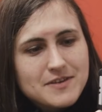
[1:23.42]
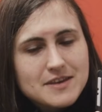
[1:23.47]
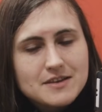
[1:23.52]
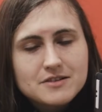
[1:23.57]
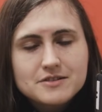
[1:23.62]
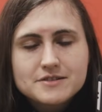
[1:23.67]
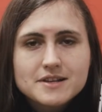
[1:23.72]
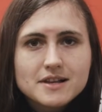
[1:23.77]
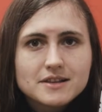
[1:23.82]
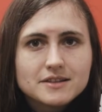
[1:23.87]

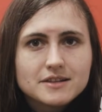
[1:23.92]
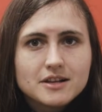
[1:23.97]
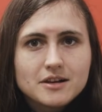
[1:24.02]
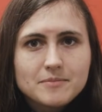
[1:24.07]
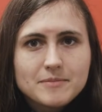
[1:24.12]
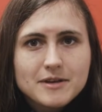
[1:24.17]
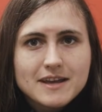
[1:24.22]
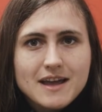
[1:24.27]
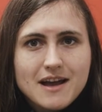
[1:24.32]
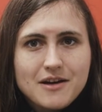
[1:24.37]
feels a little
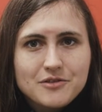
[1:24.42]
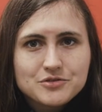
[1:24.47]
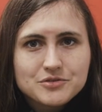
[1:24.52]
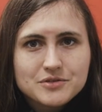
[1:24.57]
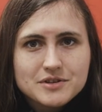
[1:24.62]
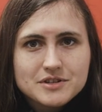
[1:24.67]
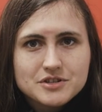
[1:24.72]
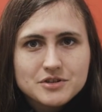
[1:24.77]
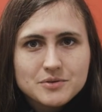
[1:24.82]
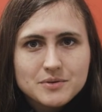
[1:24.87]
bit
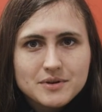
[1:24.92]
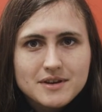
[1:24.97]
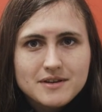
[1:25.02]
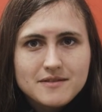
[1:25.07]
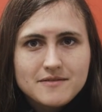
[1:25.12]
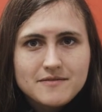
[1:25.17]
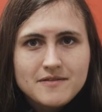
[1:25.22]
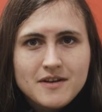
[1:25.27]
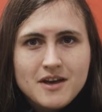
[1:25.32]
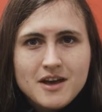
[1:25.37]

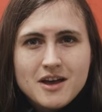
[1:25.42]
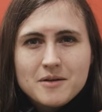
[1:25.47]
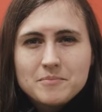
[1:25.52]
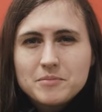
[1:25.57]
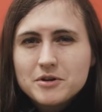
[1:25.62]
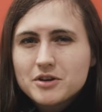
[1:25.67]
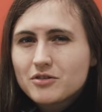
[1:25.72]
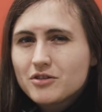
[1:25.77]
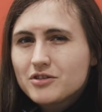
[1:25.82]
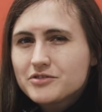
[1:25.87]
counterintuitive,
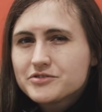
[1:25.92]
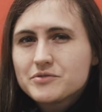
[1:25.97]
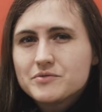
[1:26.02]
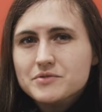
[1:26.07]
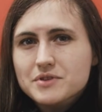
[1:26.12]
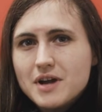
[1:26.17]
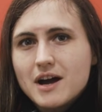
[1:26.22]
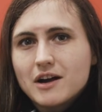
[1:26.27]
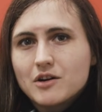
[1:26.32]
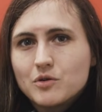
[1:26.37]
but you're also
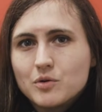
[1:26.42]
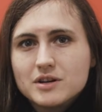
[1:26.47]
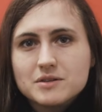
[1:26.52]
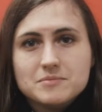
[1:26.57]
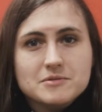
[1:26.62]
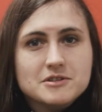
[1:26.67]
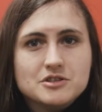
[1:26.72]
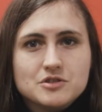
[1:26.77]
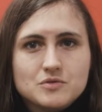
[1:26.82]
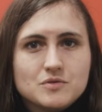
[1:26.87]
not going to
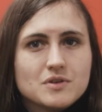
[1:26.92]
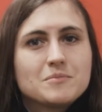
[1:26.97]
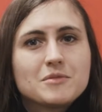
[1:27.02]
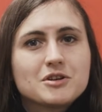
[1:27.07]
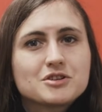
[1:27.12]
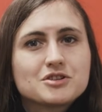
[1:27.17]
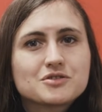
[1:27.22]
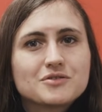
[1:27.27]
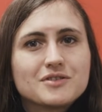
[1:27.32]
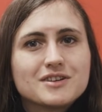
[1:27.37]
be doing
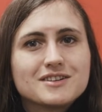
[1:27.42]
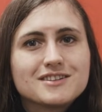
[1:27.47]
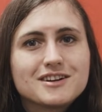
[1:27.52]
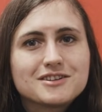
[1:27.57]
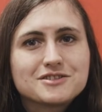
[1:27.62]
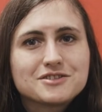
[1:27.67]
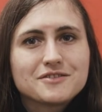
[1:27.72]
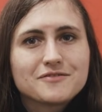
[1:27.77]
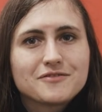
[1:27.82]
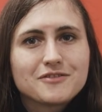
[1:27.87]
much screen
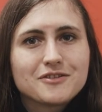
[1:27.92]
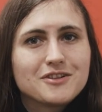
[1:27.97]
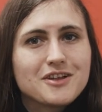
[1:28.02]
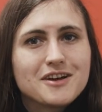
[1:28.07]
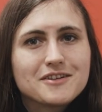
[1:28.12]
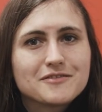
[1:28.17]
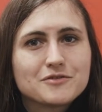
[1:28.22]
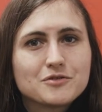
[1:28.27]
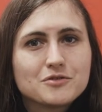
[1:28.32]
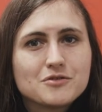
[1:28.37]
touching for a
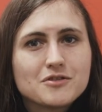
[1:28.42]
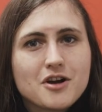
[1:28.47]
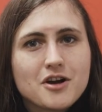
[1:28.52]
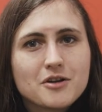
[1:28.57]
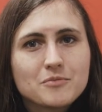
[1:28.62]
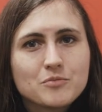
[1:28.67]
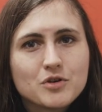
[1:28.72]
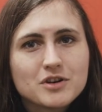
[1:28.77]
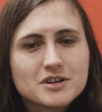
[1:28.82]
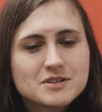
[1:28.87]
lot of Google
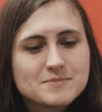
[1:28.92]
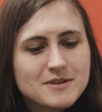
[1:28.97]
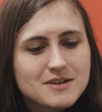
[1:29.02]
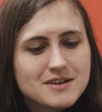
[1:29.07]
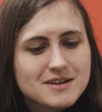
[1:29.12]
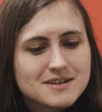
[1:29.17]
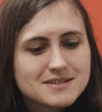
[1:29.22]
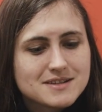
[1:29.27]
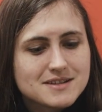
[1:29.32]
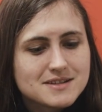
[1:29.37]
Cardboard
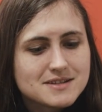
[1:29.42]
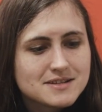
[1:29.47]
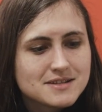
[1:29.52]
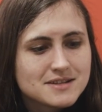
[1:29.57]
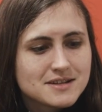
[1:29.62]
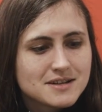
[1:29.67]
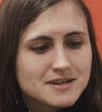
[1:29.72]
experiences.